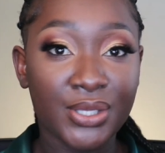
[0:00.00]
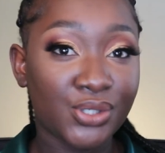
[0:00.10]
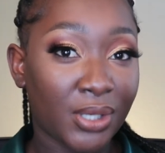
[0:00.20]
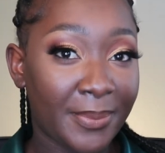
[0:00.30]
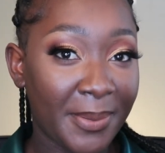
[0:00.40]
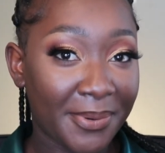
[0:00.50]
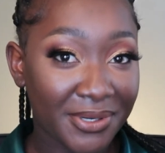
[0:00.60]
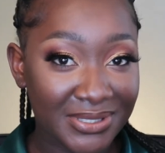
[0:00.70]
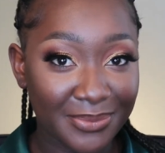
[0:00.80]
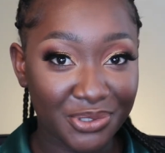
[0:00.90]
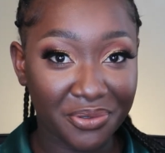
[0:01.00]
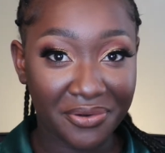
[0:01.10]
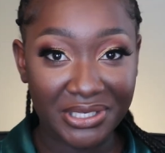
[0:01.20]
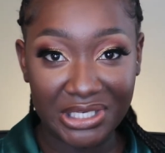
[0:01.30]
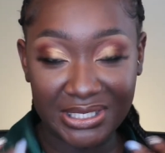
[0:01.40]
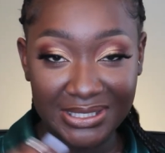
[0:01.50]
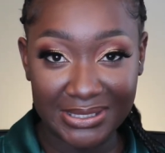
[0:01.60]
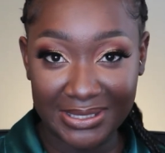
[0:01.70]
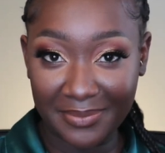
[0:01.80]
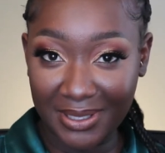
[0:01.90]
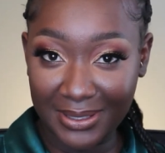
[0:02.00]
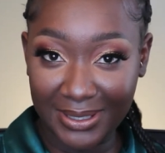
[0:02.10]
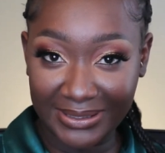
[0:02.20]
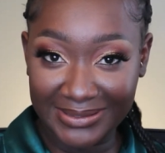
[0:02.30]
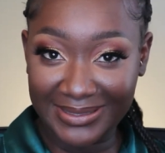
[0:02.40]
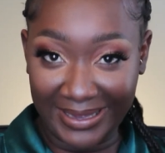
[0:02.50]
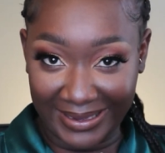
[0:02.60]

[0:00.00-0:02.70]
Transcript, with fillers: So let me put on some jewelry, change into something nice,